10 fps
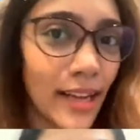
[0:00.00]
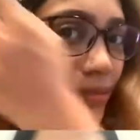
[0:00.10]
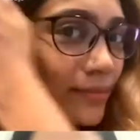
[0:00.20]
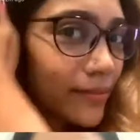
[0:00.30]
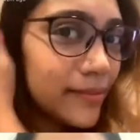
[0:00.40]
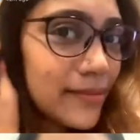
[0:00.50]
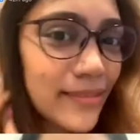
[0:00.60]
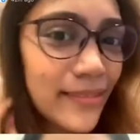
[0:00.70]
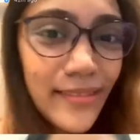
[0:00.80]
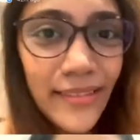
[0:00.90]

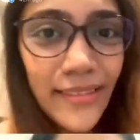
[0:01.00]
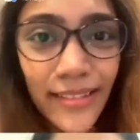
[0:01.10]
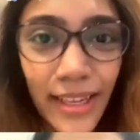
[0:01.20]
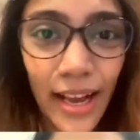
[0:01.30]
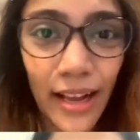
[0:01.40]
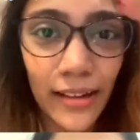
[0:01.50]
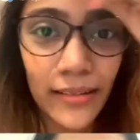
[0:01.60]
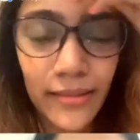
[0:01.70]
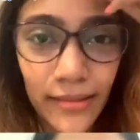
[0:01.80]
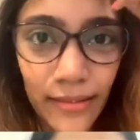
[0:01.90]

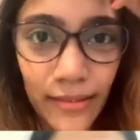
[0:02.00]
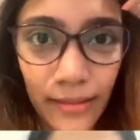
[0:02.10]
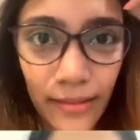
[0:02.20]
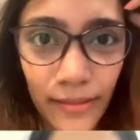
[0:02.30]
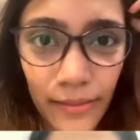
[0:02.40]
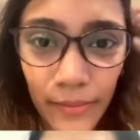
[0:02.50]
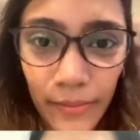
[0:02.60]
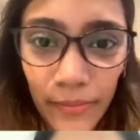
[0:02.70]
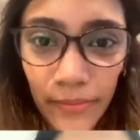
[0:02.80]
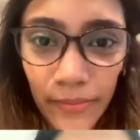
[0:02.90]

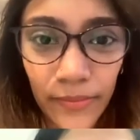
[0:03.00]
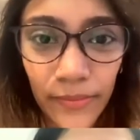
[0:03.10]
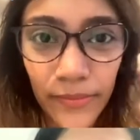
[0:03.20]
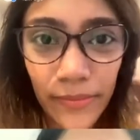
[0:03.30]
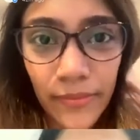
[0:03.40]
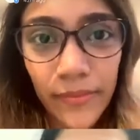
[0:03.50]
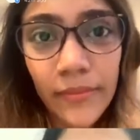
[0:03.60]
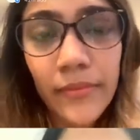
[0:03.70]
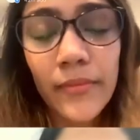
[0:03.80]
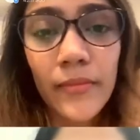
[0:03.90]

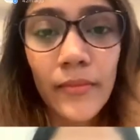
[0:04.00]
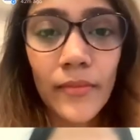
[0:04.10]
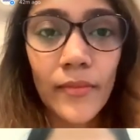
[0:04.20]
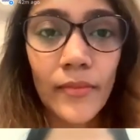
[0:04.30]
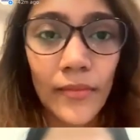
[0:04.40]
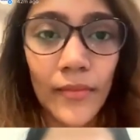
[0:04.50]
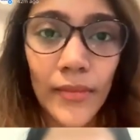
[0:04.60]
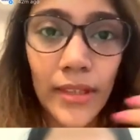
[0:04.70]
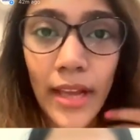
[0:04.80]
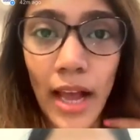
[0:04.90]

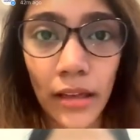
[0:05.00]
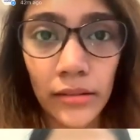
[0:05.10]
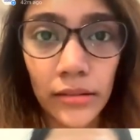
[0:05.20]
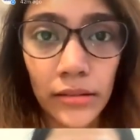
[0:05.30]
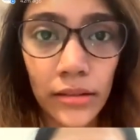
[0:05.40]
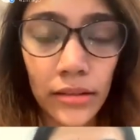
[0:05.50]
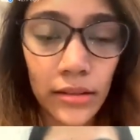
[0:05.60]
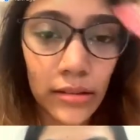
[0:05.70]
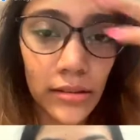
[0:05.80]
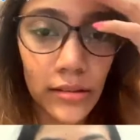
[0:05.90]

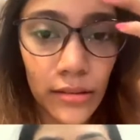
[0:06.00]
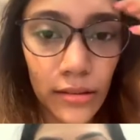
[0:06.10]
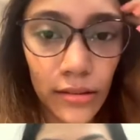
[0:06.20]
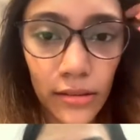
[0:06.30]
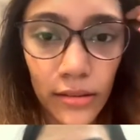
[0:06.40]
[no speech]